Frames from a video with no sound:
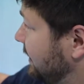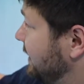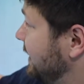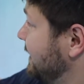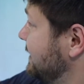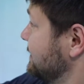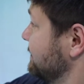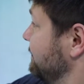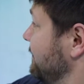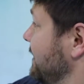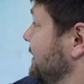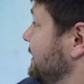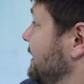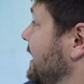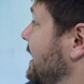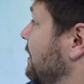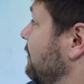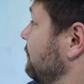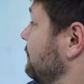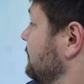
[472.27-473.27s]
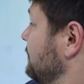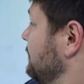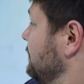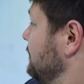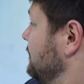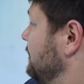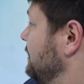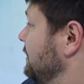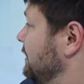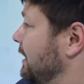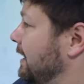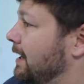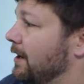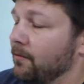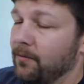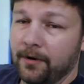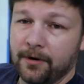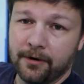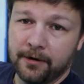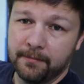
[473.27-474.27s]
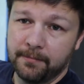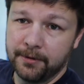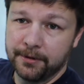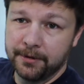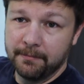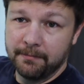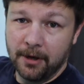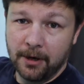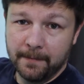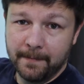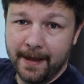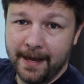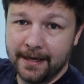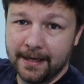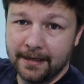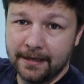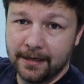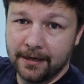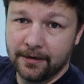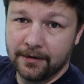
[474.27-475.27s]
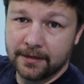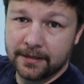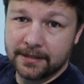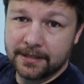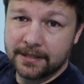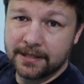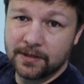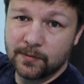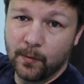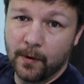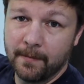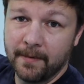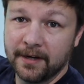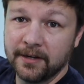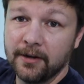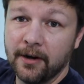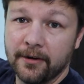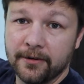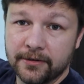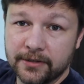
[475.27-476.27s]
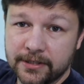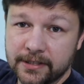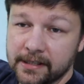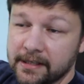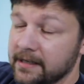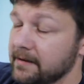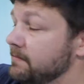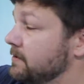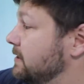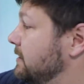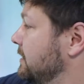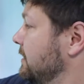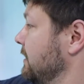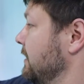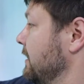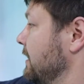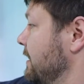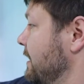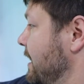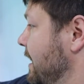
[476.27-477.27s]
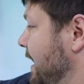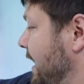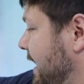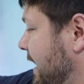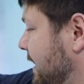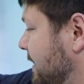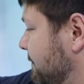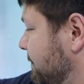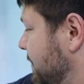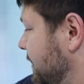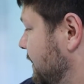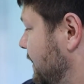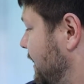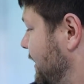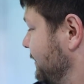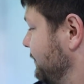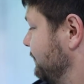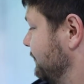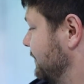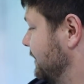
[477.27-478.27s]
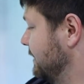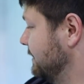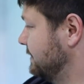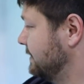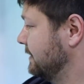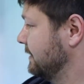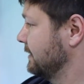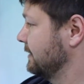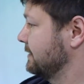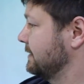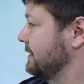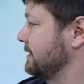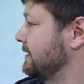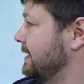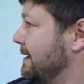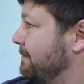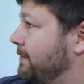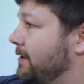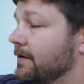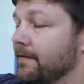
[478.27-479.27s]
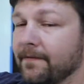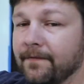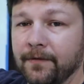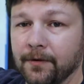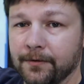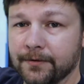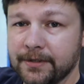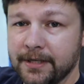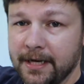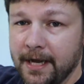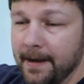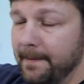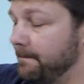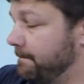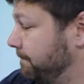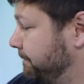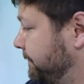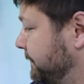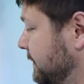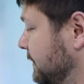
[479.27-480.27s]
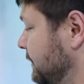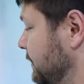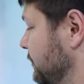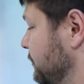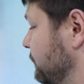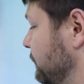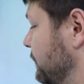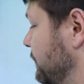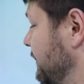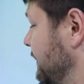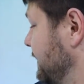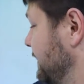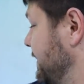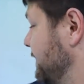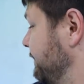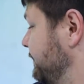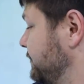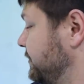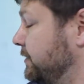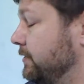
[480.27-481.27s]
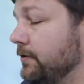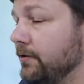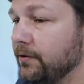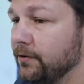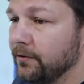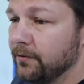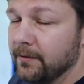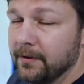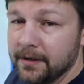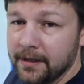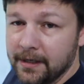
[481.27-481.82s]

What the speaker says: as of right now, we're going to put the bunk back in here, because this is where my daughter sleeps. But under it, since that bunk folds up, we're going to have two